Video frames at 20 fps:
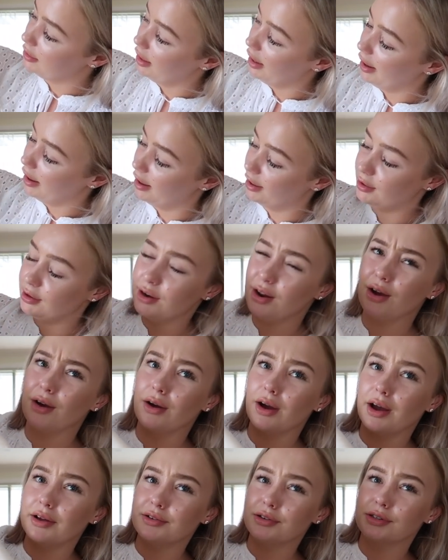Yeah, I don't
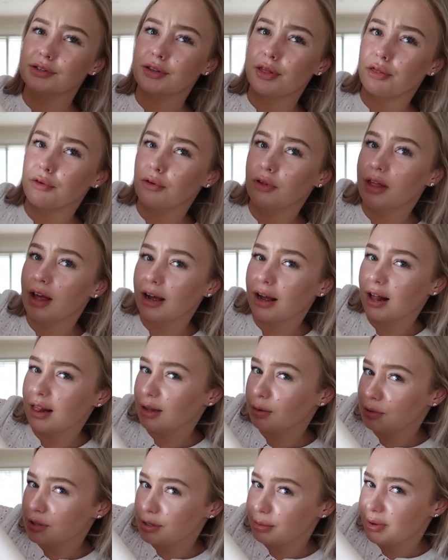know, I just thought that
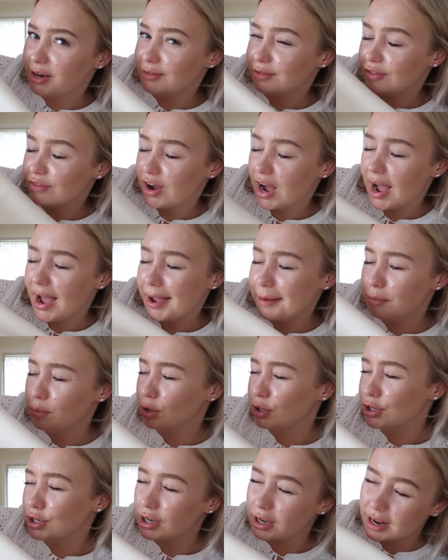color was a bit of a vibe.
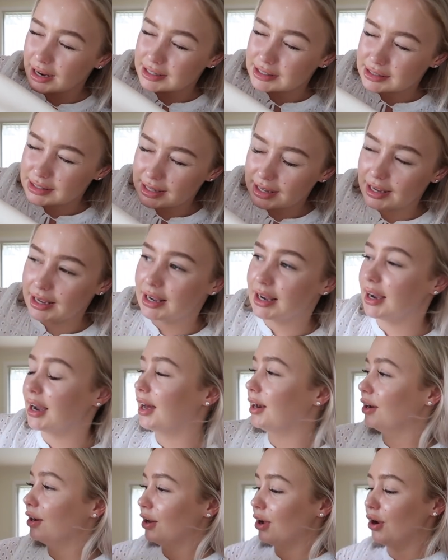What do you guys think?
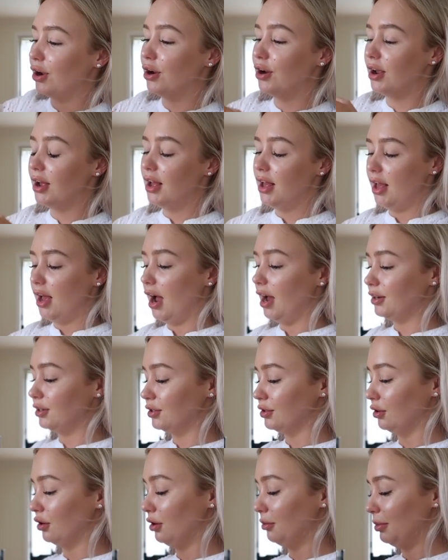I don't know, I
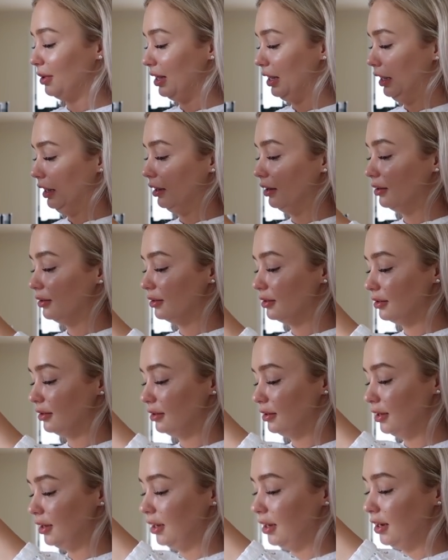just thought it'd be
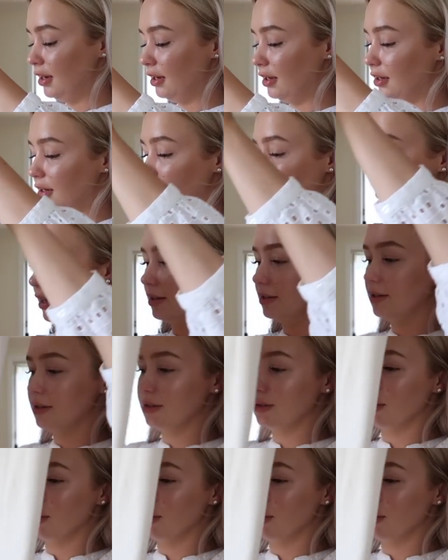nice to